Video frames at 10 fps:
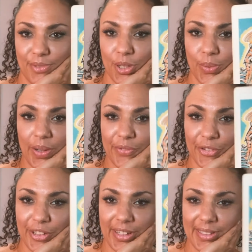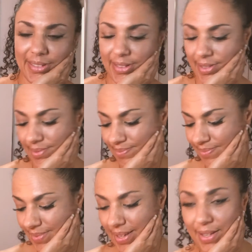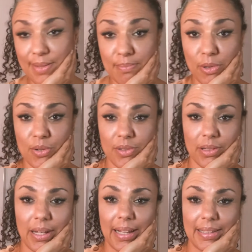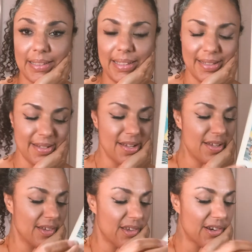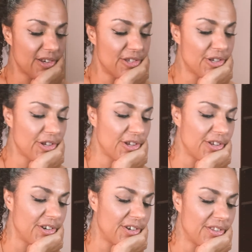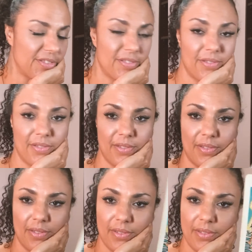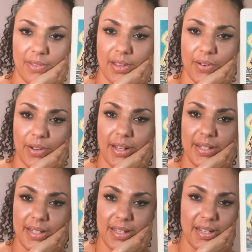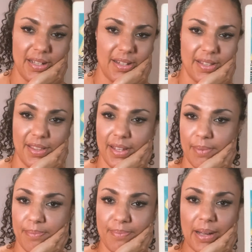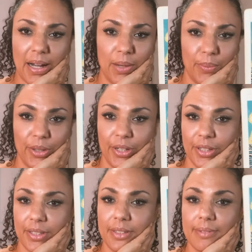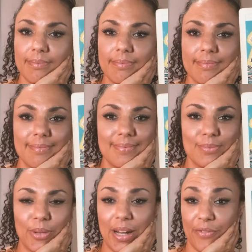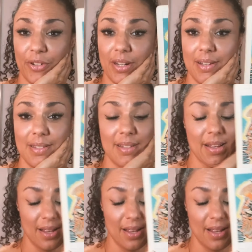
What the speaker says: whoever it is most likely going to turn their idea, their artwork, whatever it is,